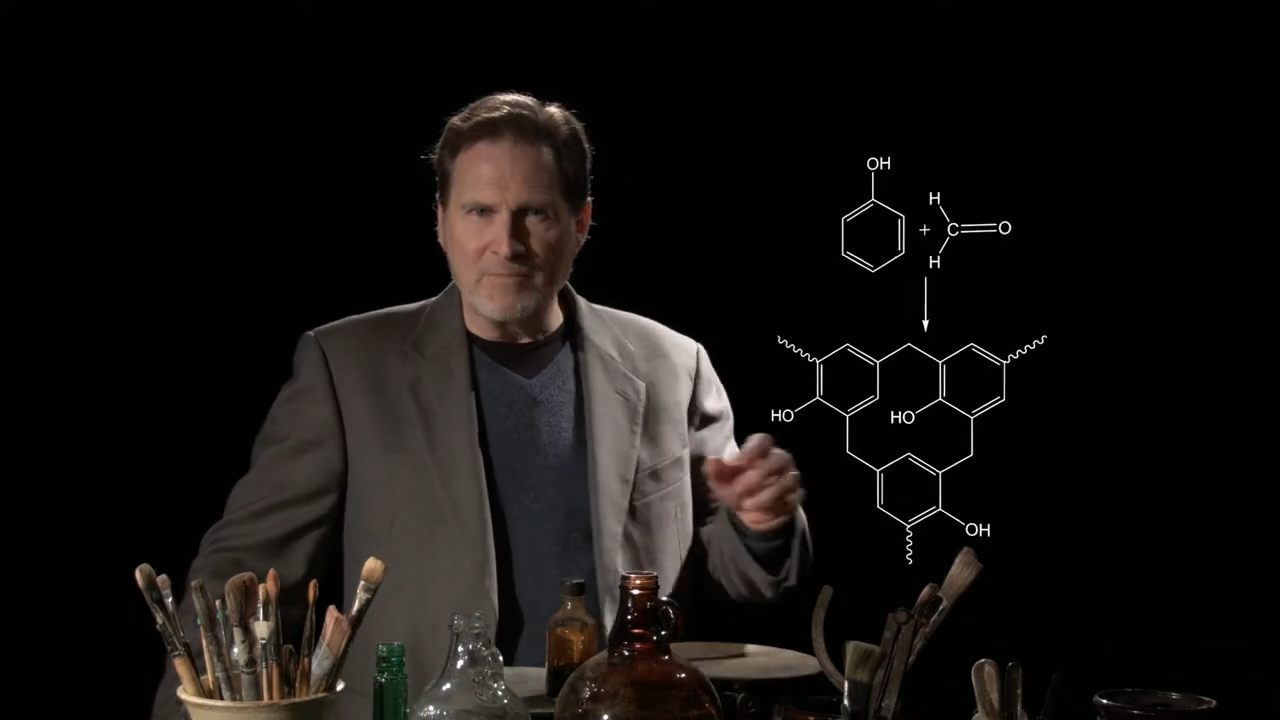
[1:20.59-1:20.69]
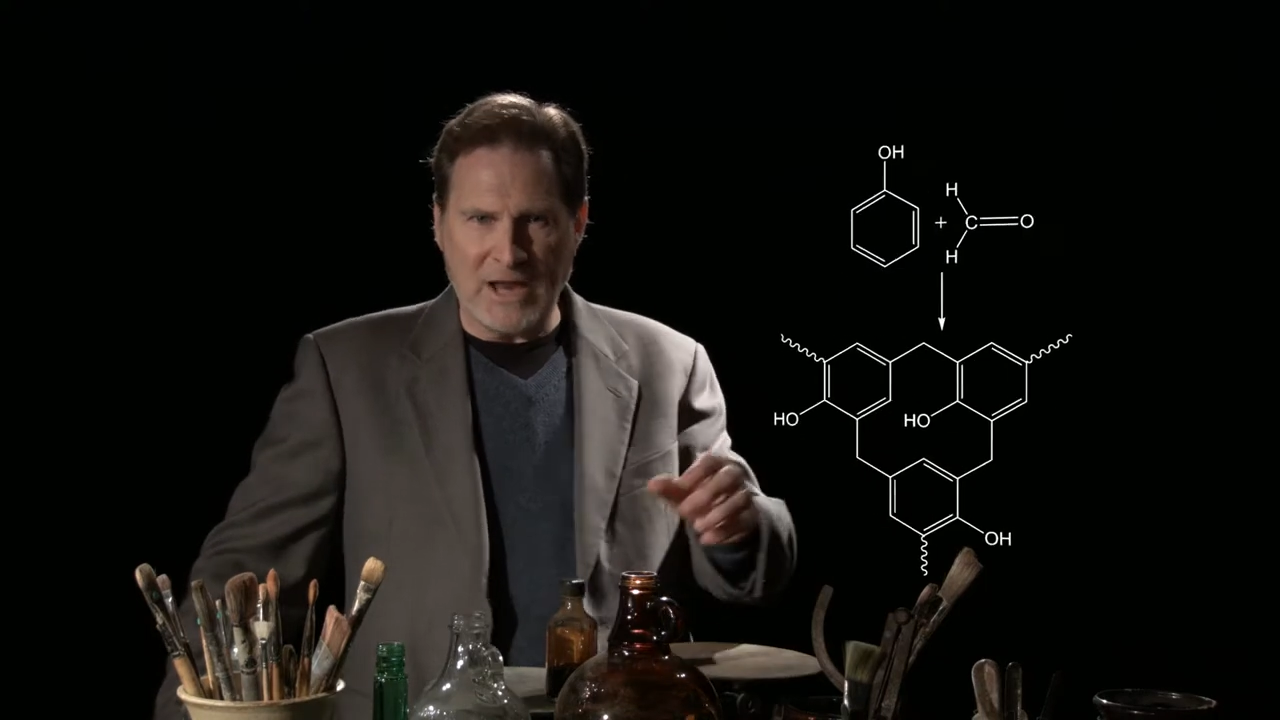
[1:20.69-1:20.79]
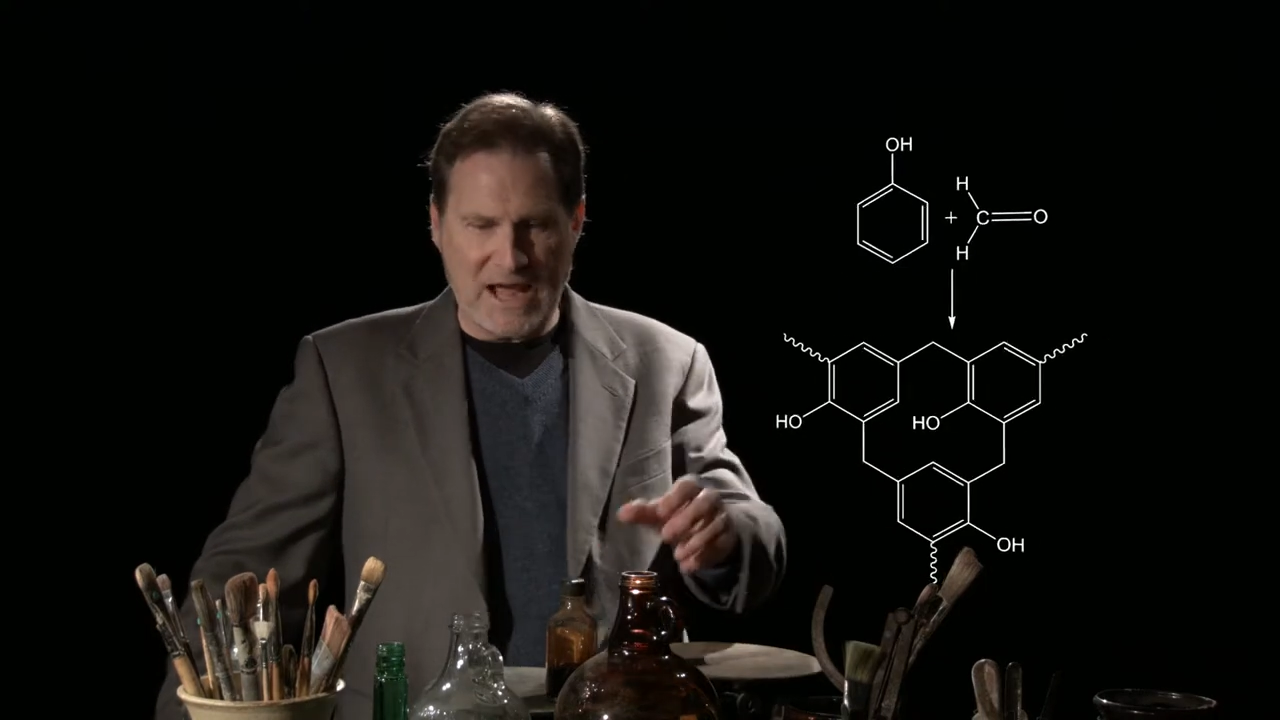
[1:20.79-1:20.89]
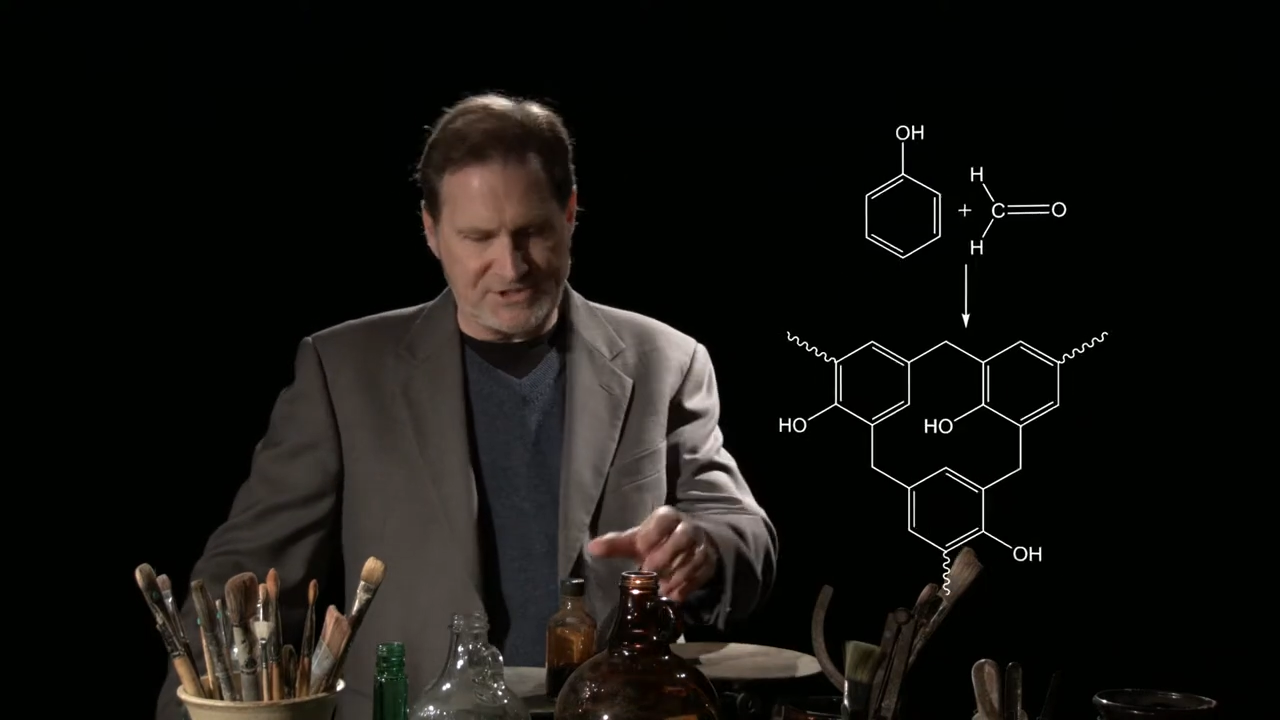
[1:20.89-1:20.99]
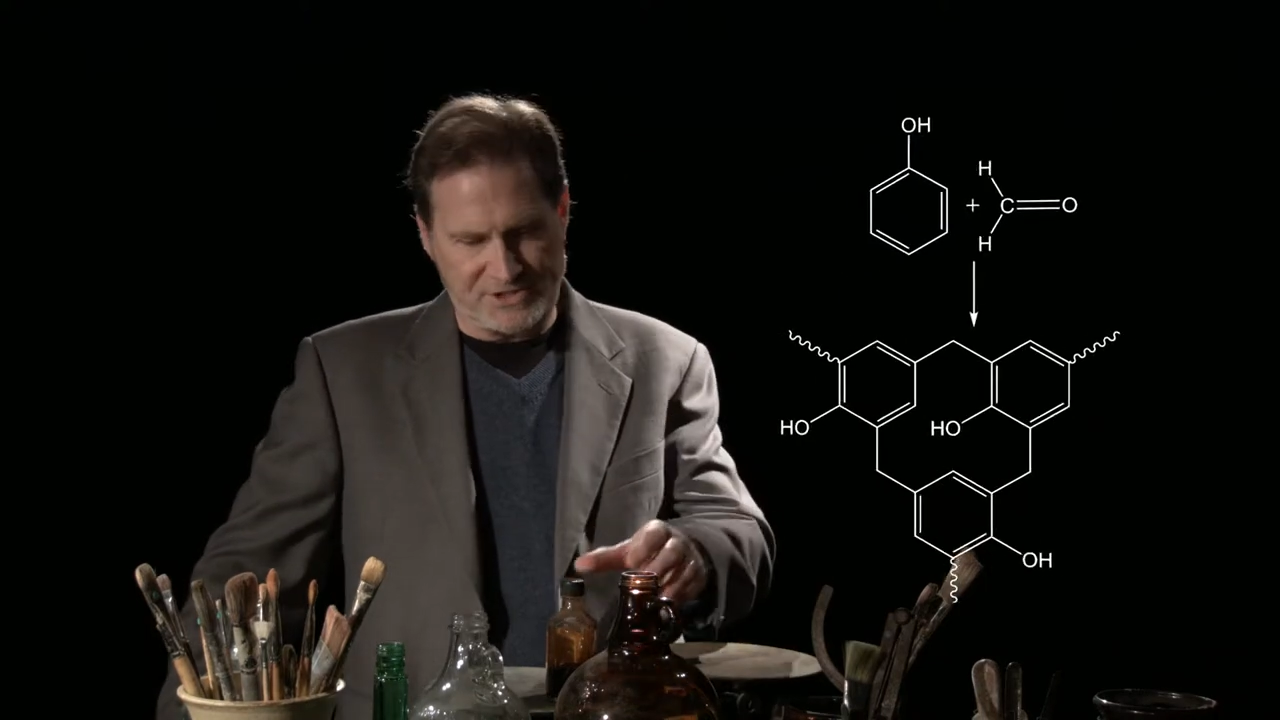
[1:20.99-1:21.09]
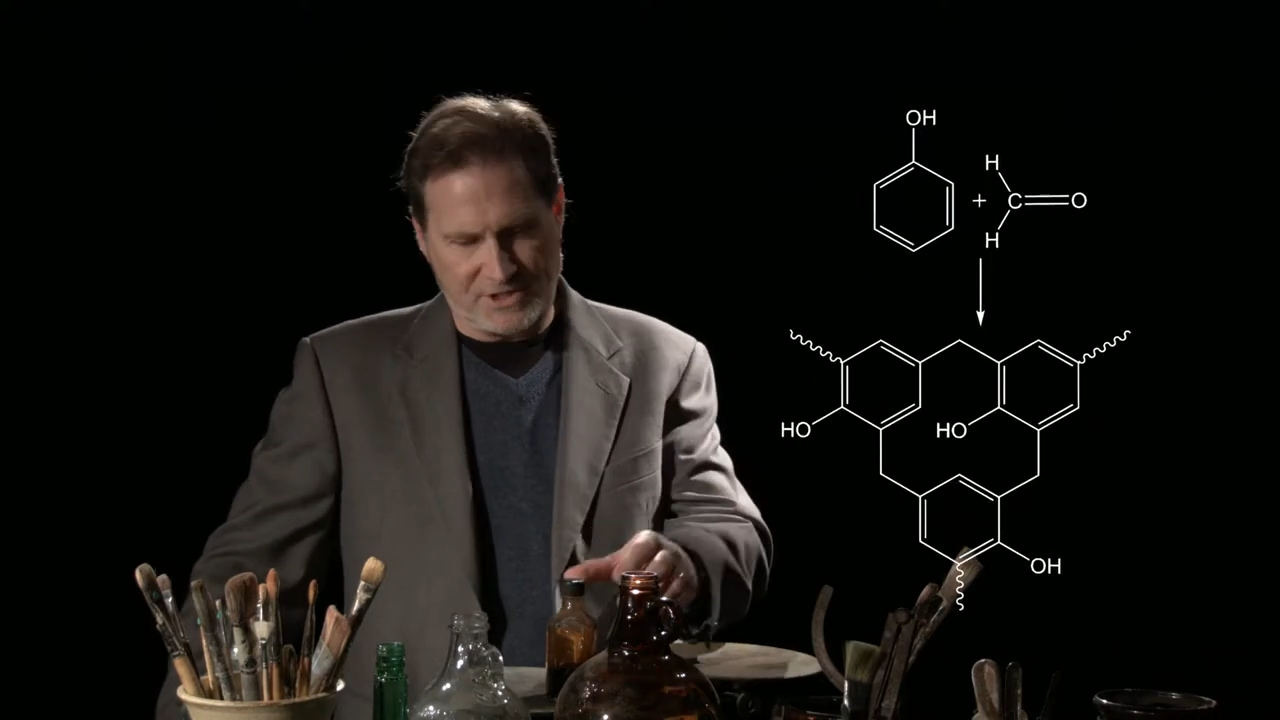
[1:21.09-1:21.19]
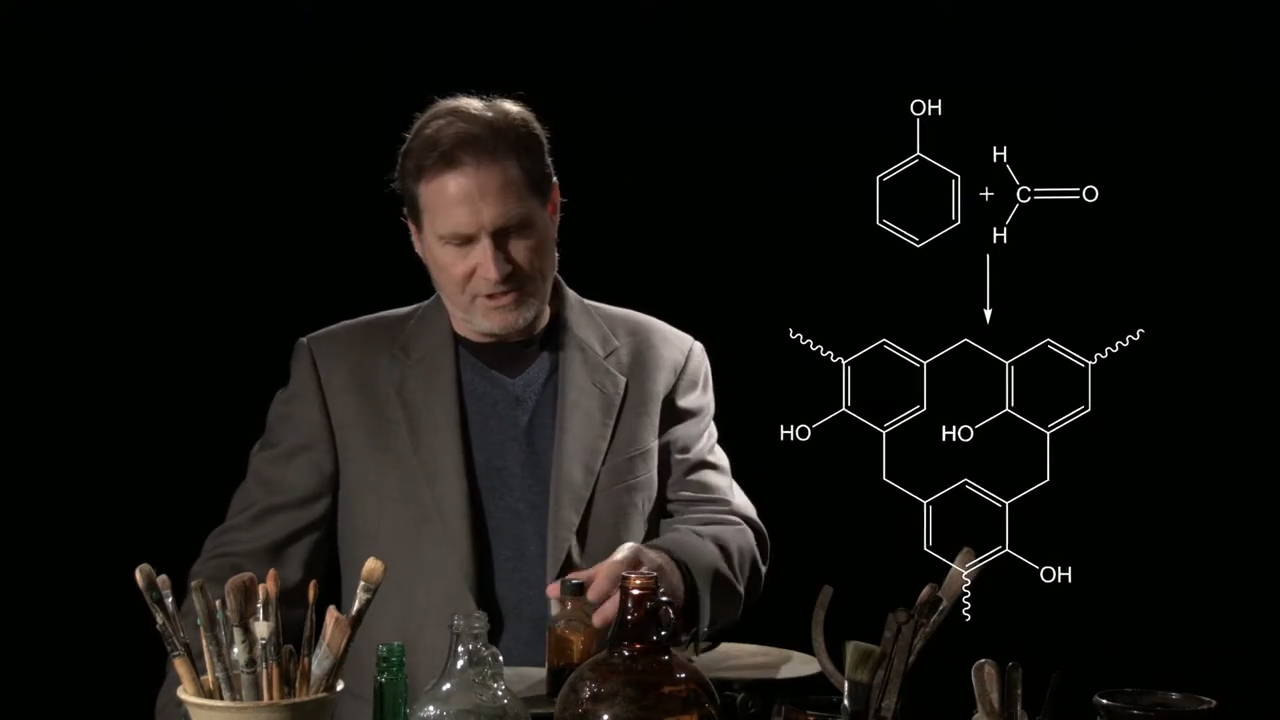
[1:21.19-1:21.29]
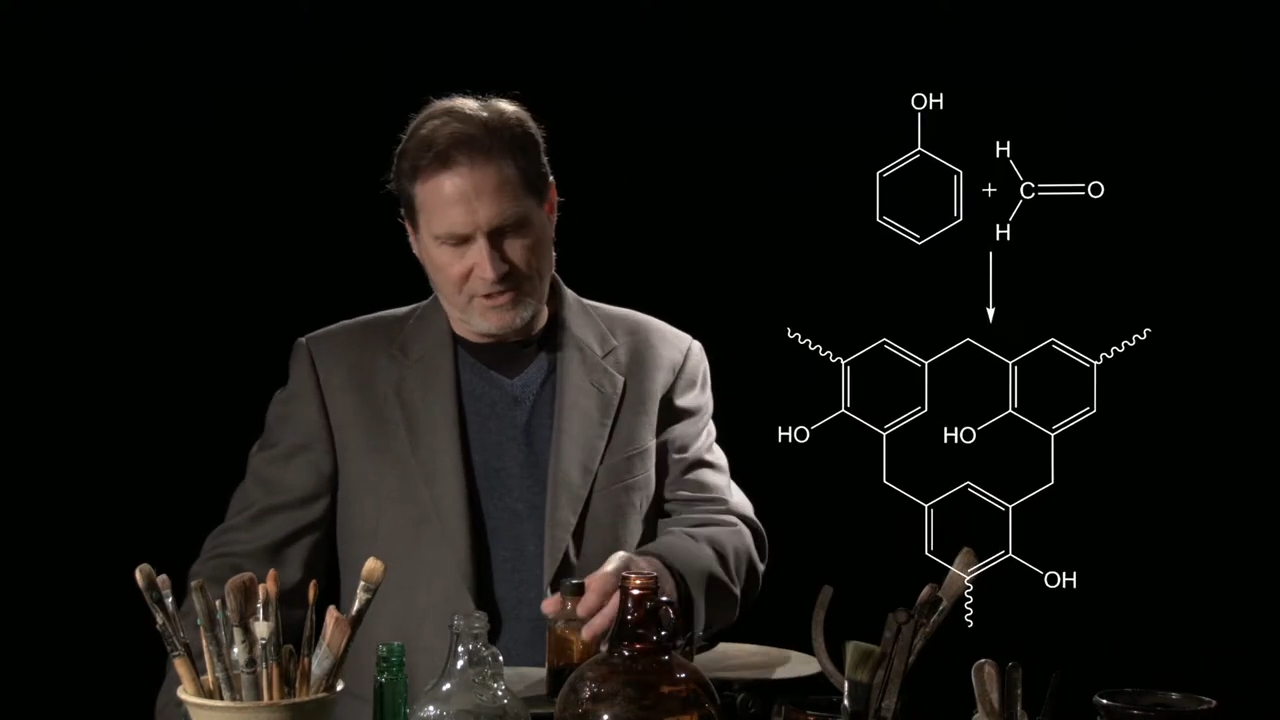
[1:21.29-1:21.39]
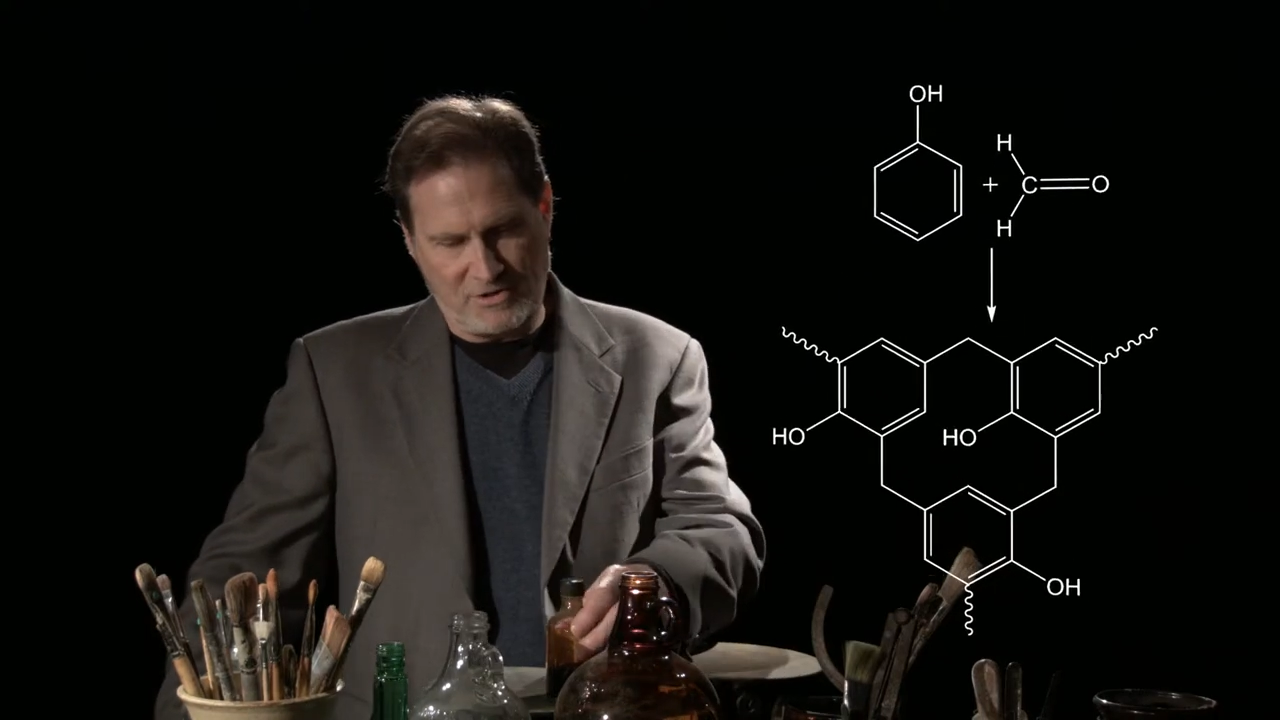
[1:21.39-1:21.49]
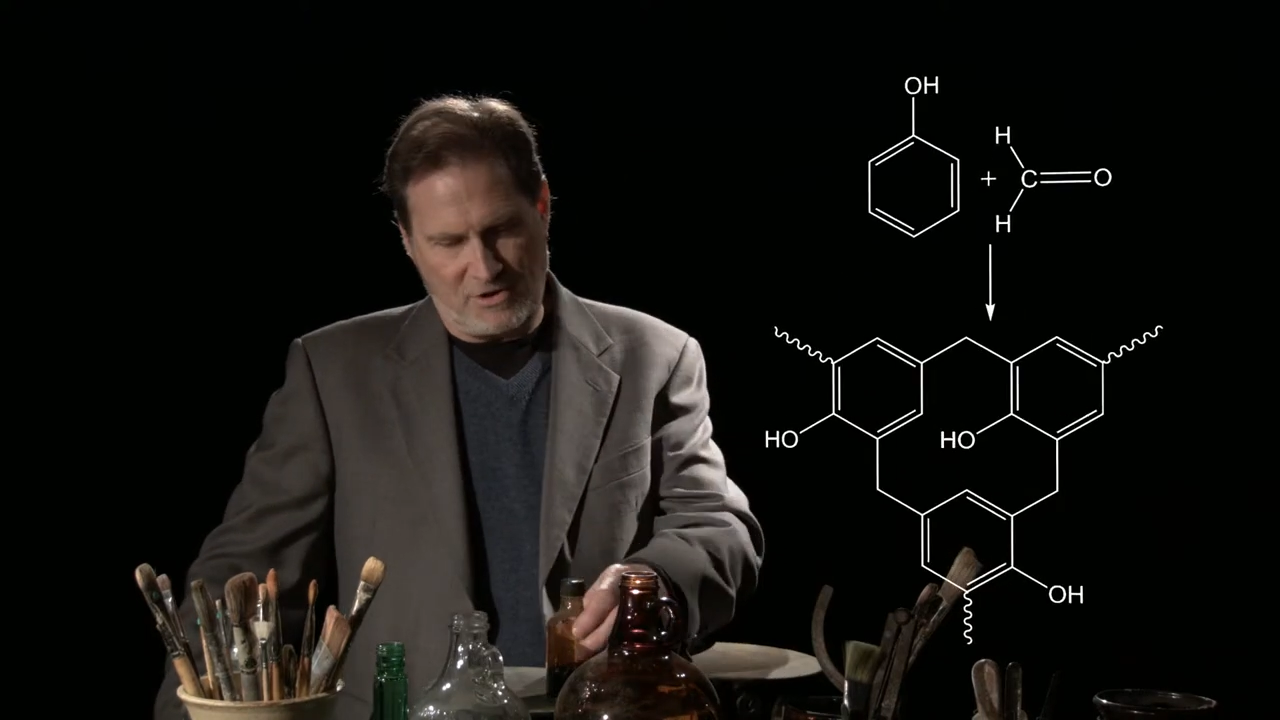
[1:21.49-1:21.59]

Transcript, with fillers: plastic